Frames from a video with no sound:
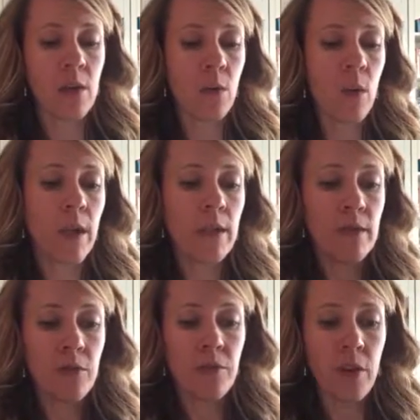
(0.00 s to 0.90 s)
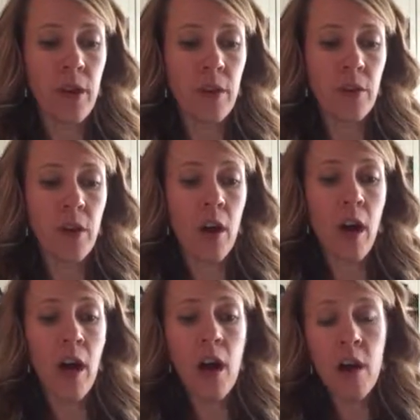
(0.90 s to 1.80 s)
What is the father
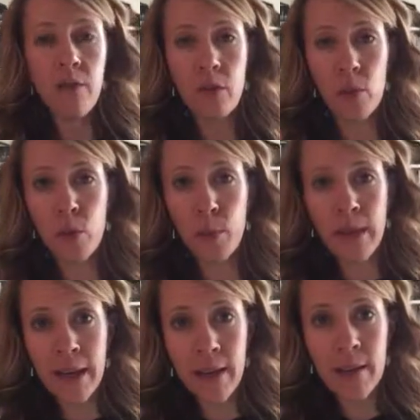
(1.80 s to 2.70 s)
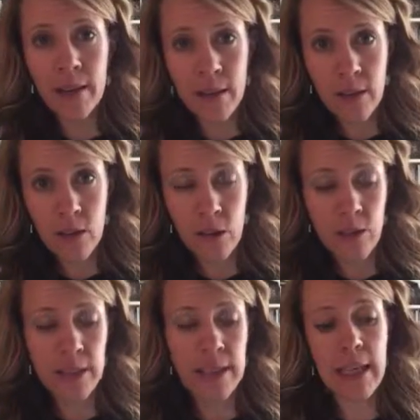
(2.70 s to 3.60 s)
of the Lebrun
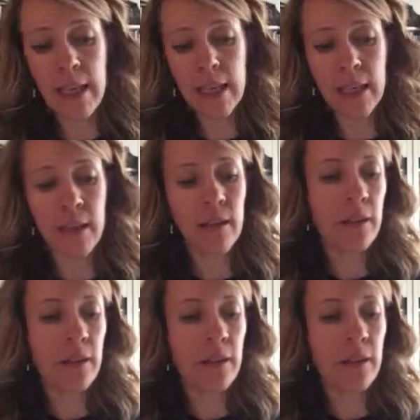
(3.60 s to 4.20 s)
sisters like?